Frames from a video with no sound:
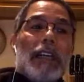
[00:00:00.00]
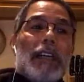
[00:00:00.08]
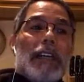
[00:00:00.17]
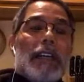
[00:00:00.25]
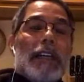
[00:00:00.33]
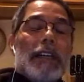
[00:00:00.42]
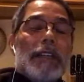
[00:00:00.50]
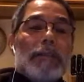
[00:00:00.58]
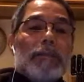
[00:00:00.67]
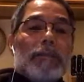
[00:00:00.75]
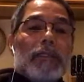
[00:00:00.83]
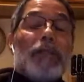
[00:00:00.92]

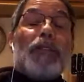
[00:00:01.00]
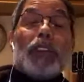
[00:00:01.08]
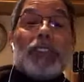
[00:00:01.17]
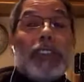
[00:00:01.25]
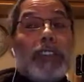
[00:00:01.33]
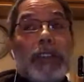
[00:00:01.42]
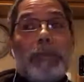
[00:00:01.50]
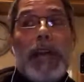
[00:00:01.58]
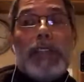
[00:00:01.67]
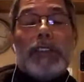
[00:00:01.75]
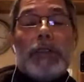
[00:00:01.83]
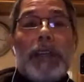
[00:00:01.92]
Unfortunately, she
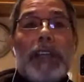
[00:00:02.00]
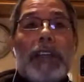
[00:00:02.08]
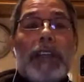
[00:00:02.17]
passed away